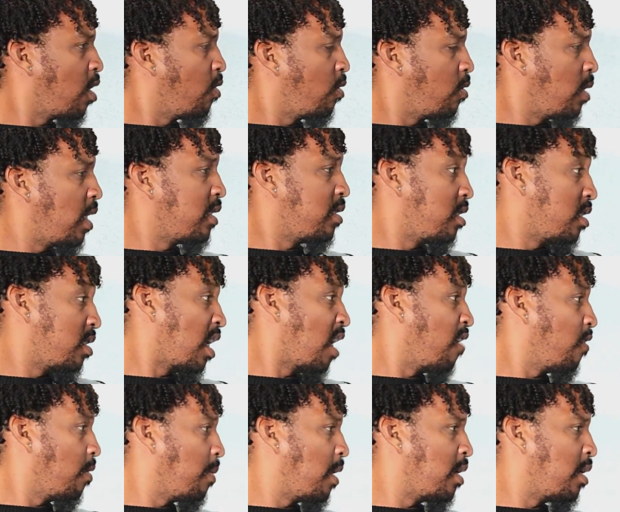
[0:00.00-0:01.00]
let's just say
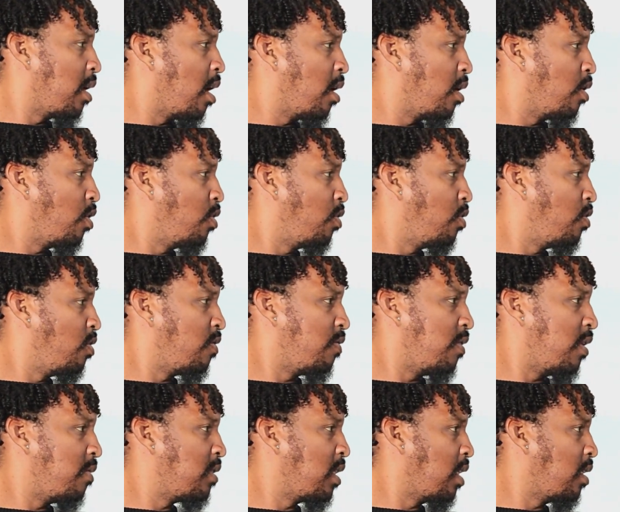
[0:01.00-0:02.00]
for my daughter who's
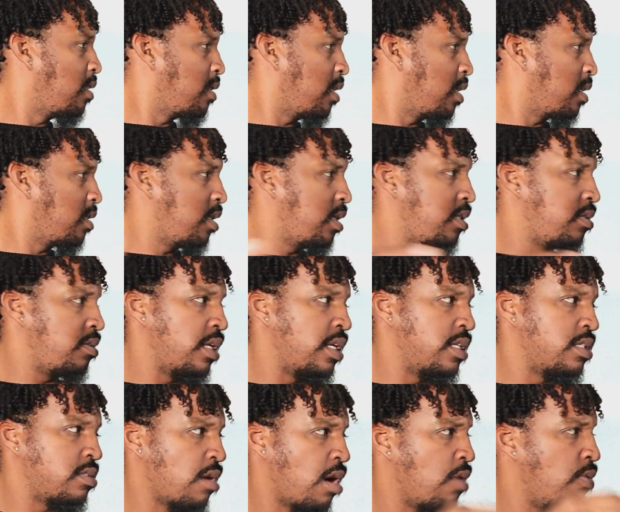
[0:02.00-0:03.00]
15, 16, do they
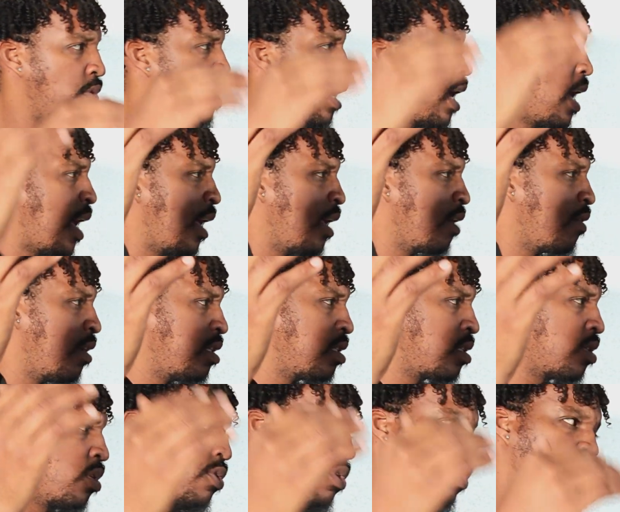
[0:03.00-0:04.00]
start with a high credit
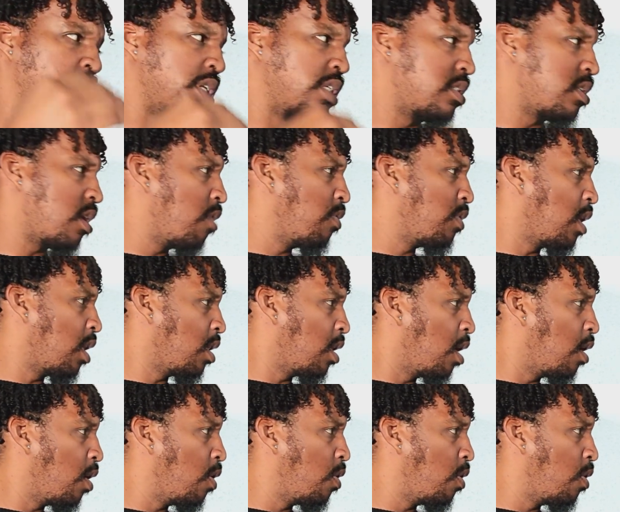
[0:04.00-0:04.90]
score? Do they start with a low?